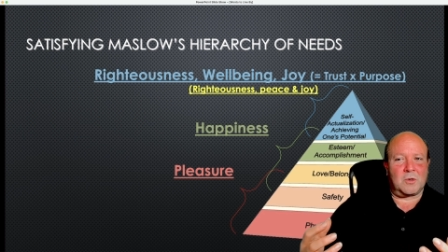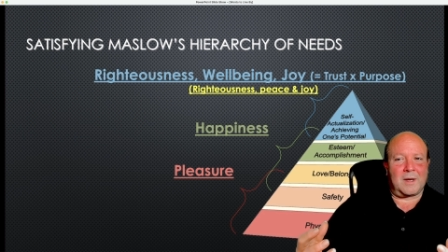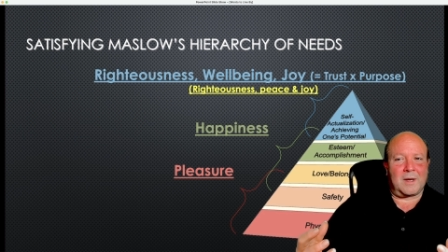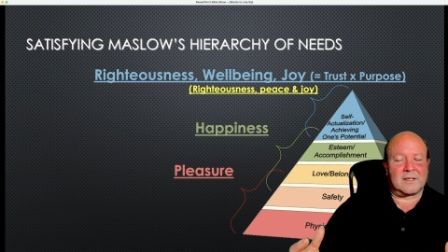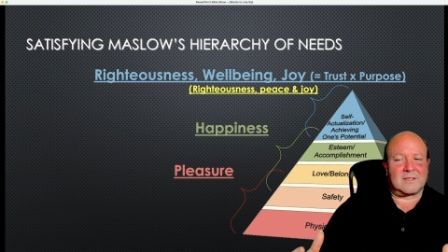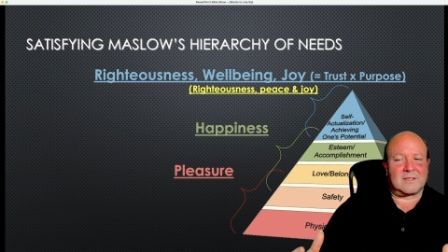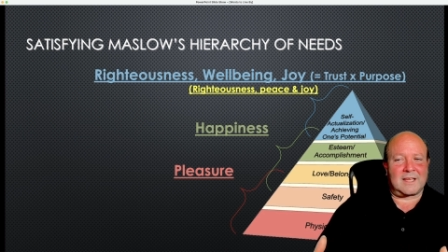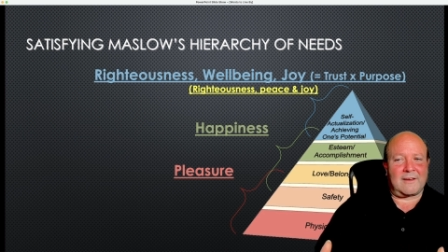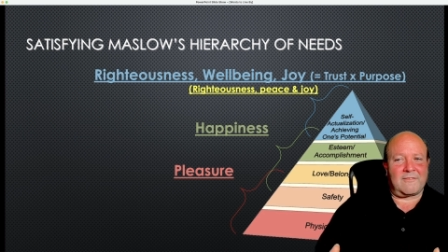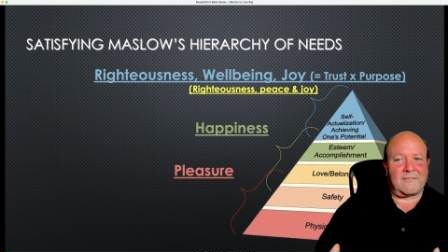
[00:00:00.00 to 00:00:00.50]

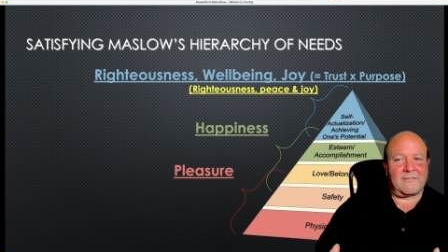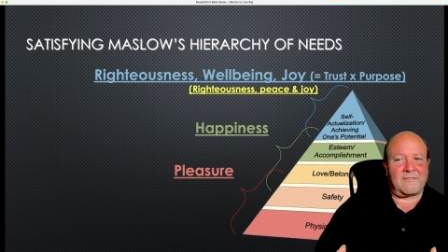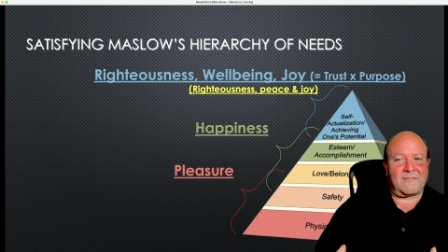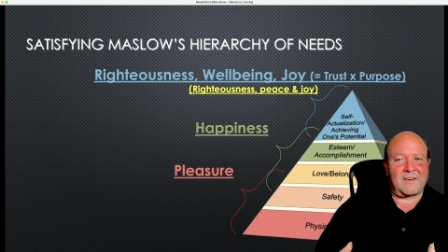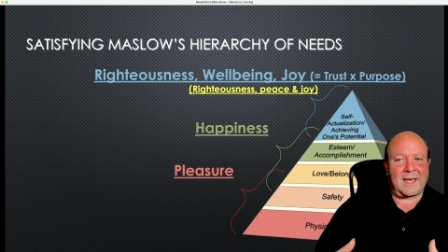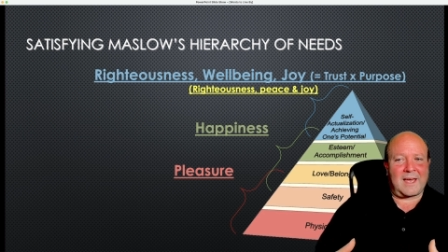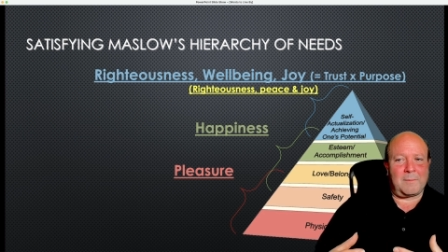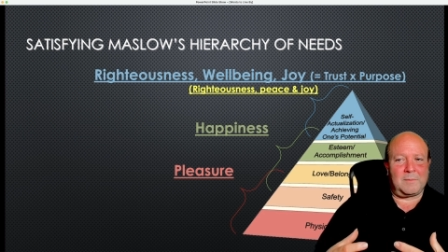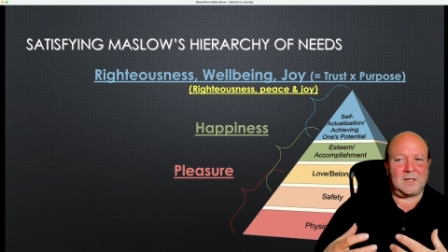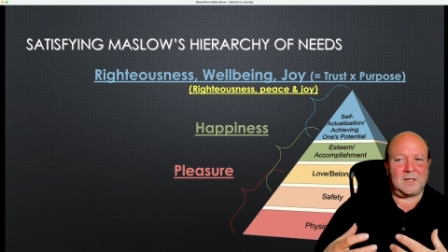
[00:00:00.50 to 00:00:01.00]
Out of that
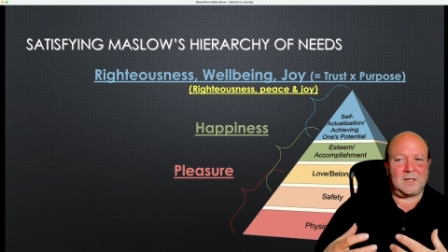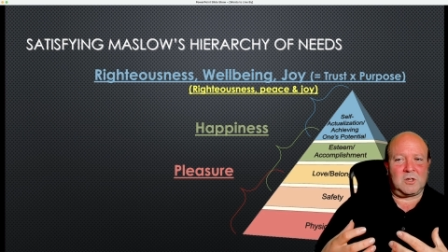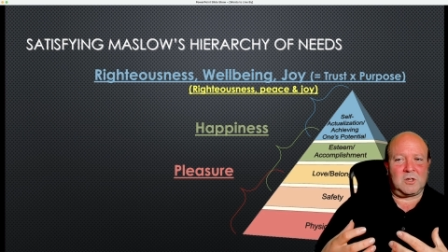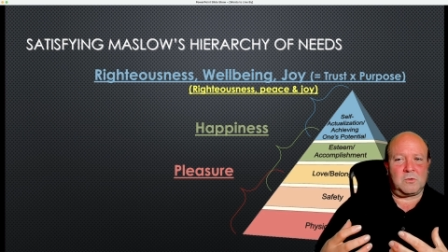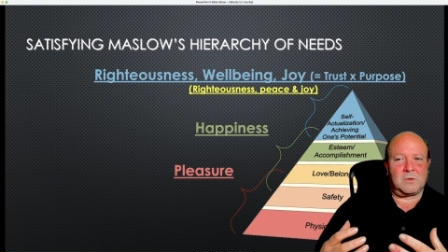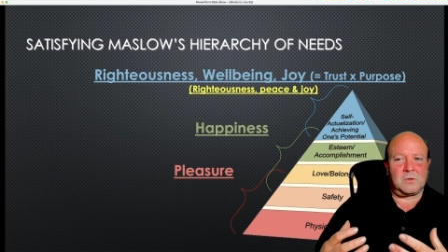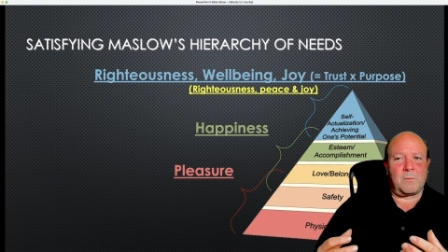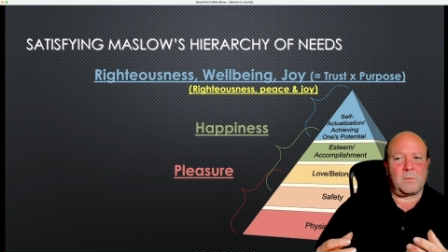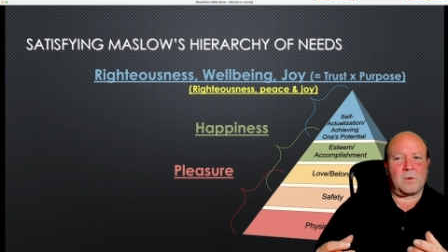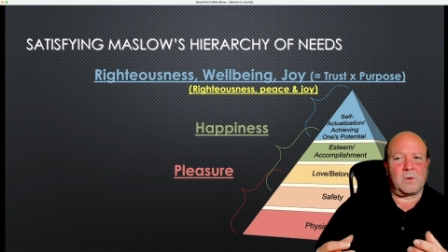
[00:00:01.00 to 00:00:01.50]
family, you
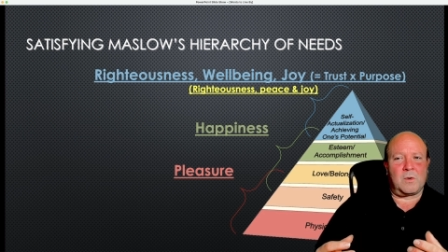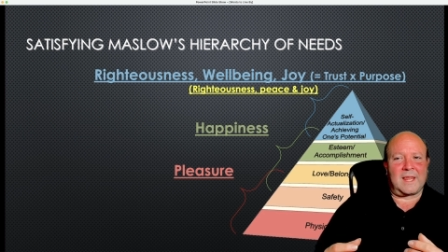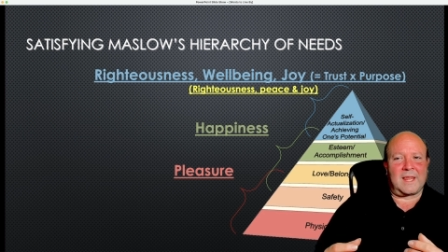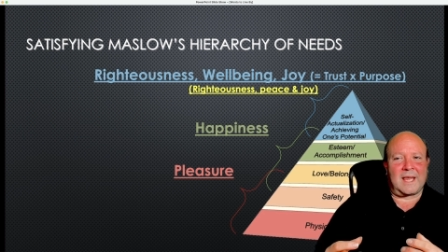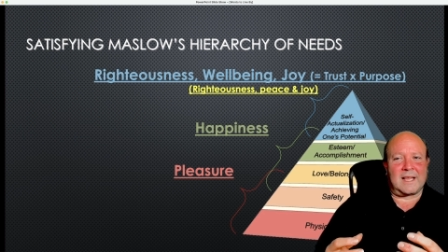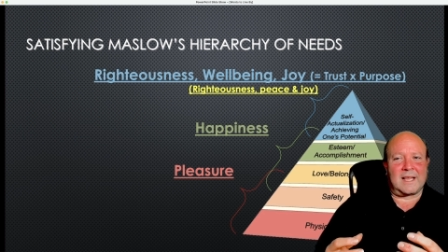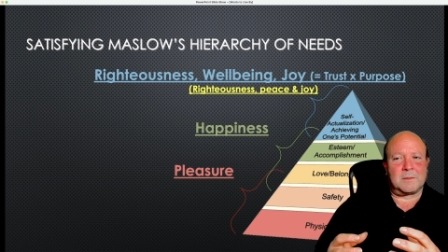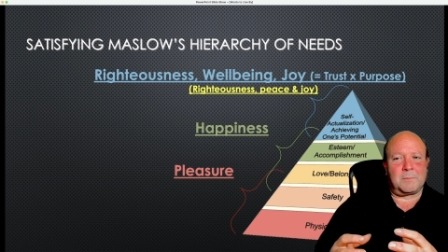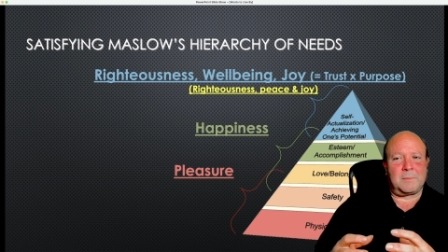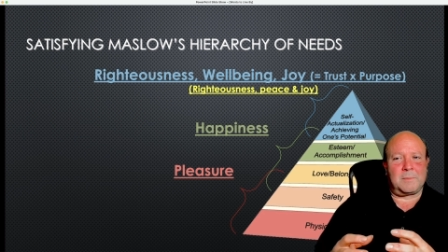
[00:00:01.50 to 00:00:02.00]
then want
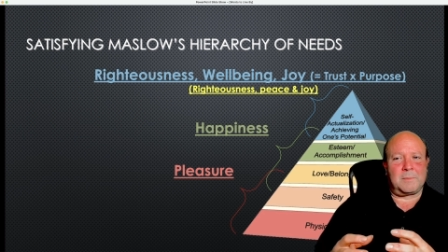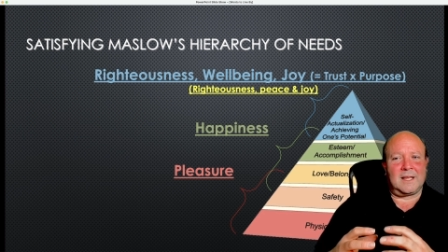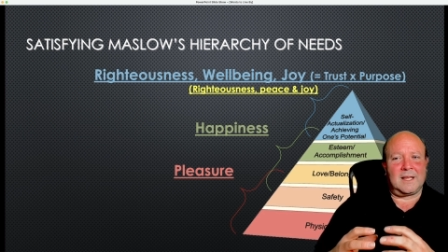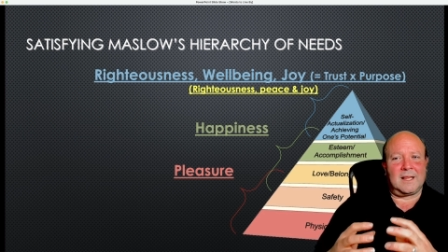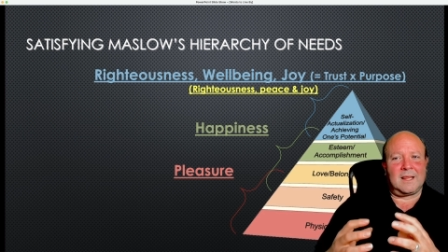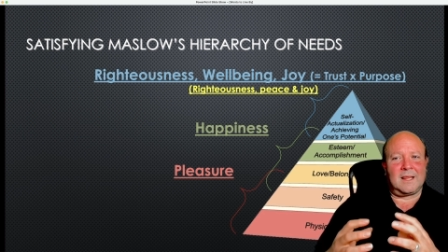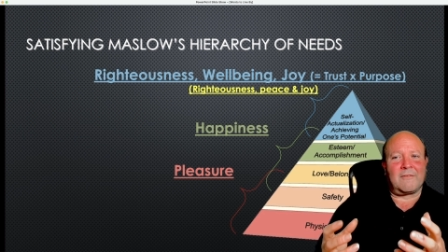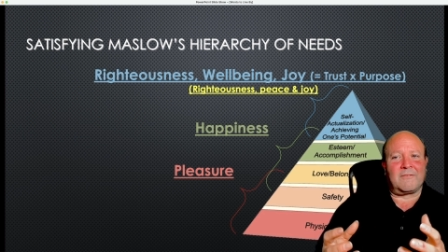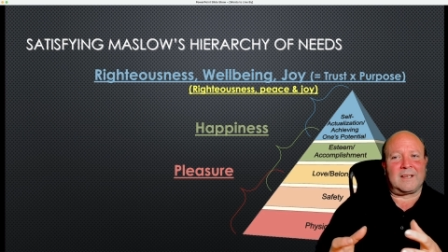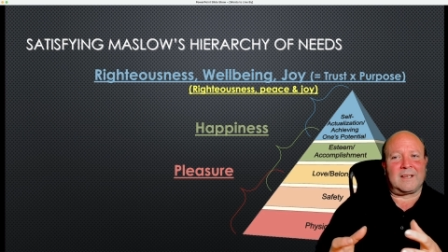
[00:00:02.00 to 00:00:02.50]
that to be a
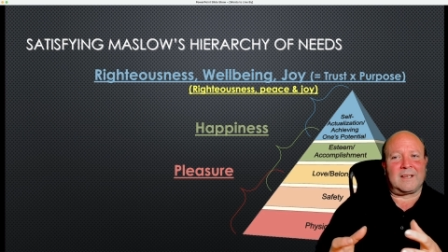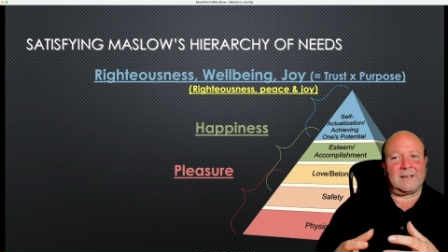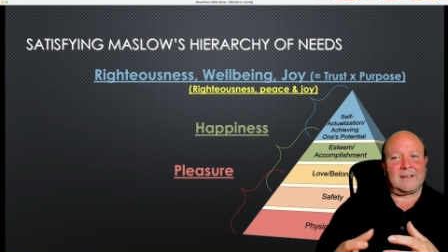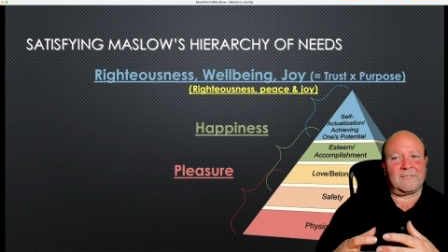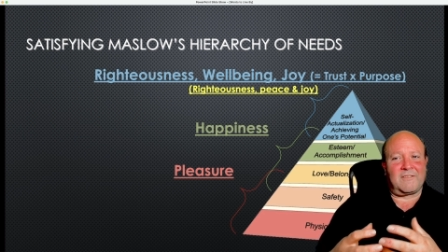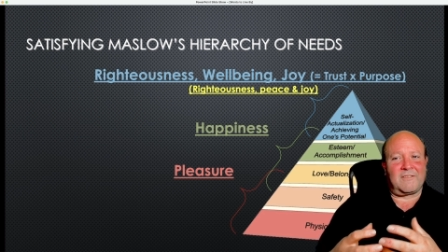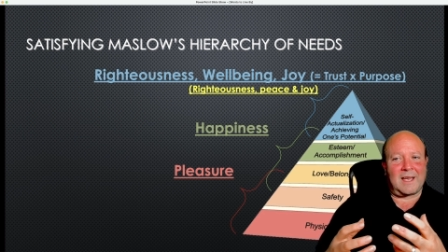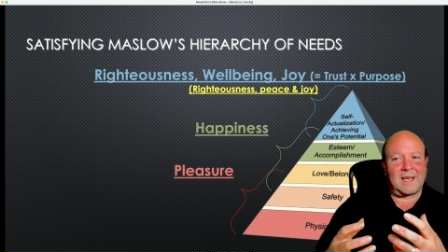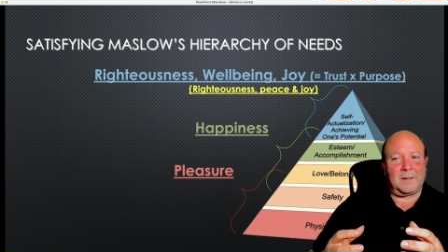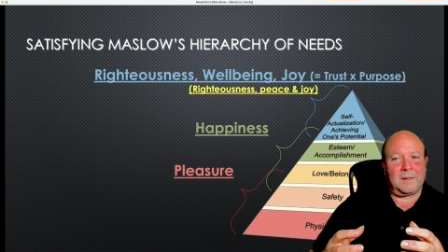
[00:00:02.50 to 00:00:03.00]
loving
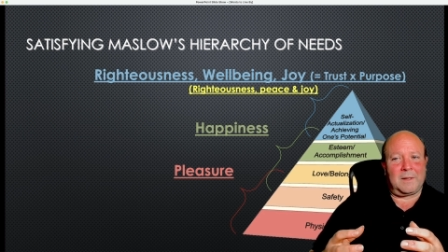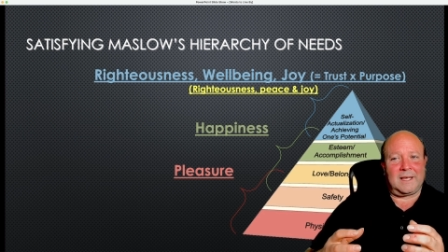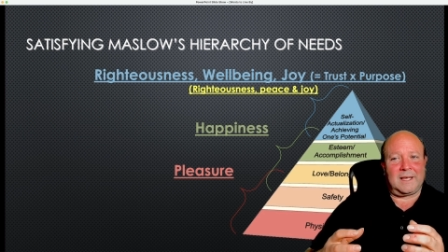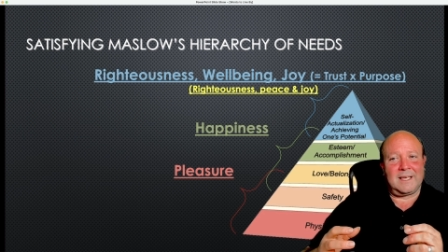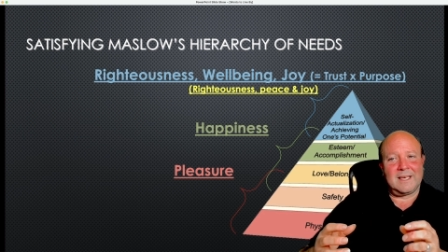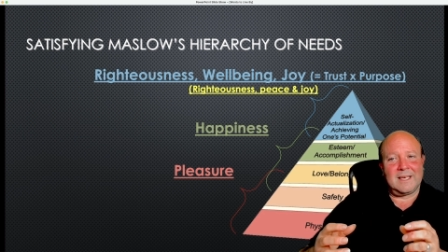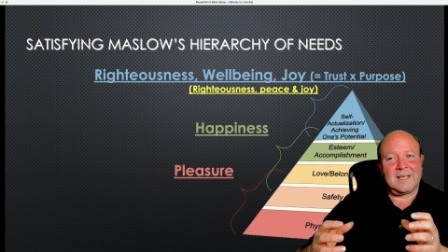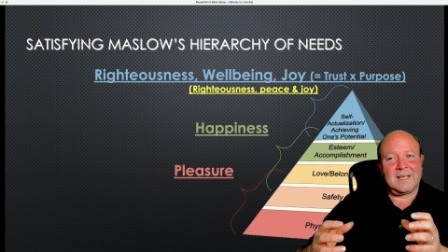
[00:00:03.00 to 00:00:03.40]
family.